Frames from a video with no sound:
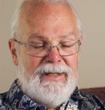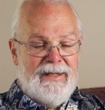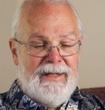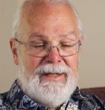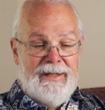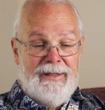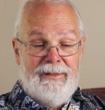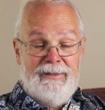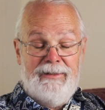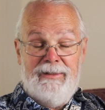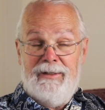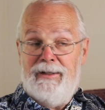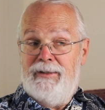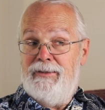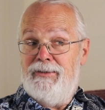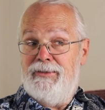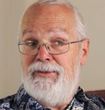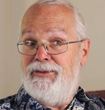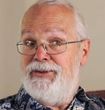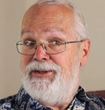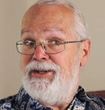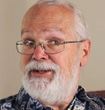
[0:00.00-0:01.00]
and
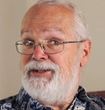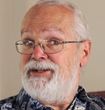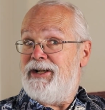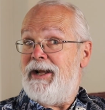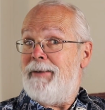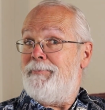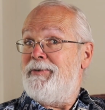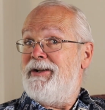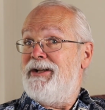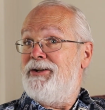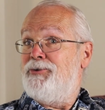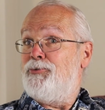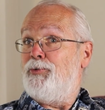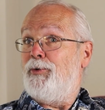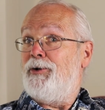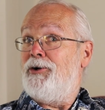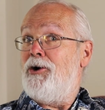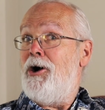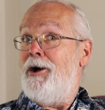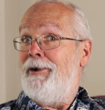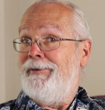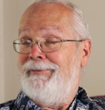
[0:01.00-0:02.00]
the Japanese were
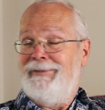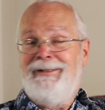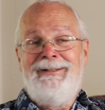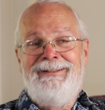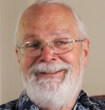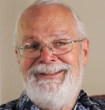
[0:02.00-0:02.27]
gone.